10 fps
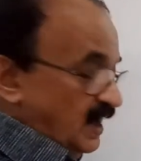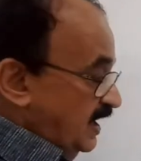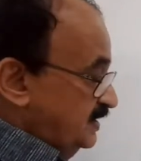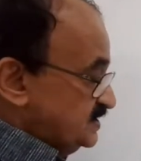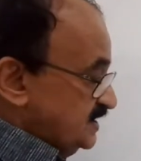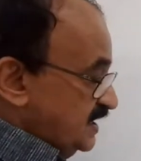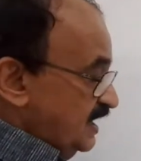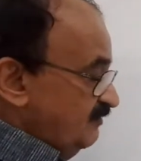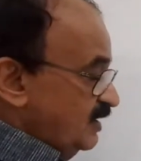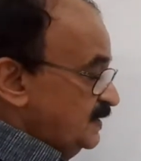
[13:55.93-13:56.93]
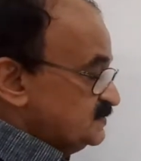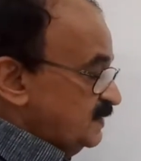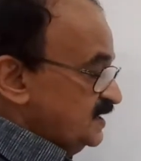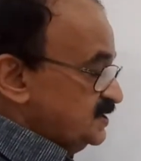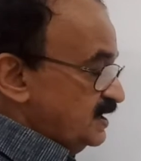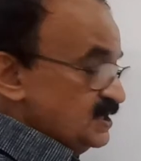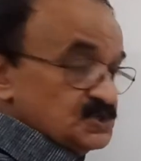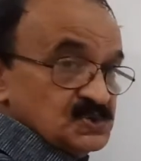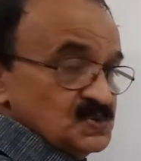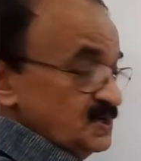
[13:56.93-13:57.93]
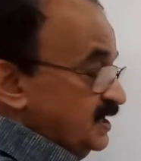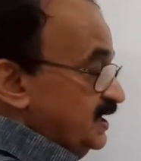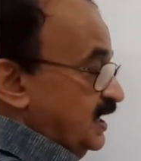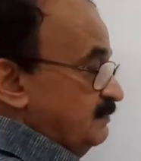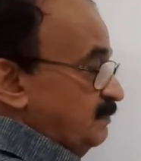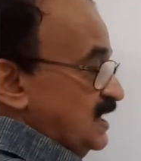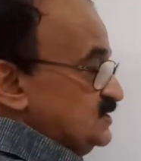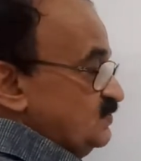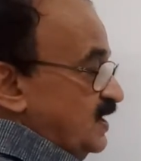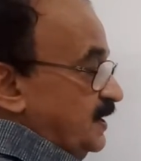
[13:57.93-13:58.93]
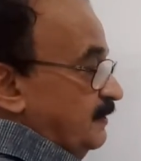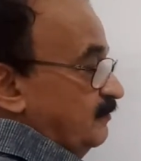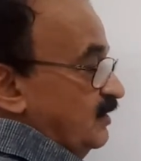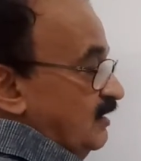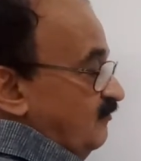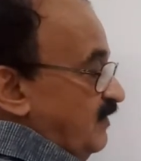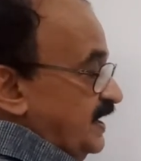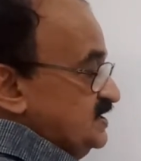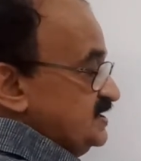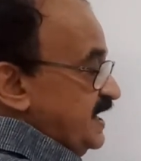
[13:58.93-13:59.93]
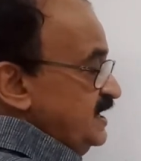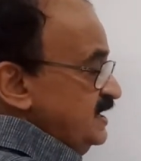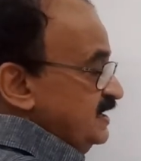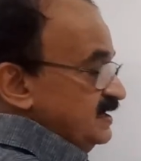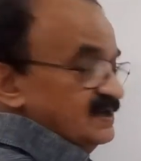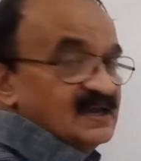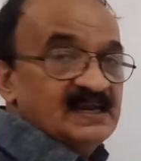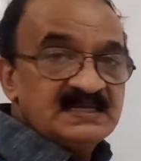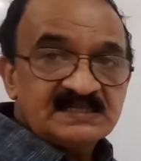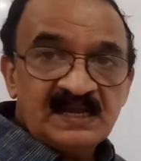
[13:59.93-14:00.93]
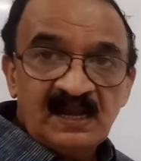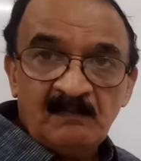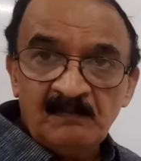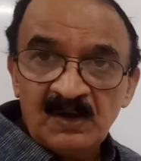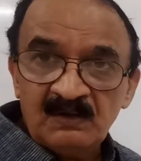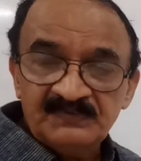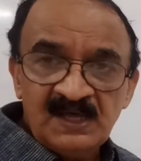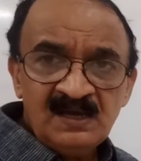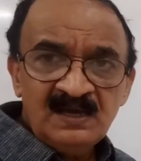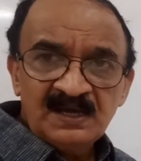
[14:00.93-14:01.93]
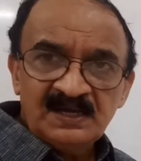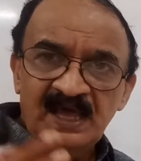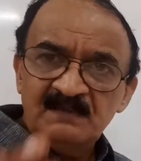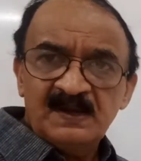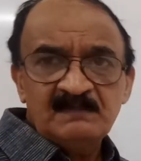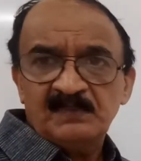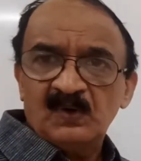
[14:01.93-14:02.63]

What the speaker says: and the signal will be splitted into n plus 1. What is n? N is the number of the neighboring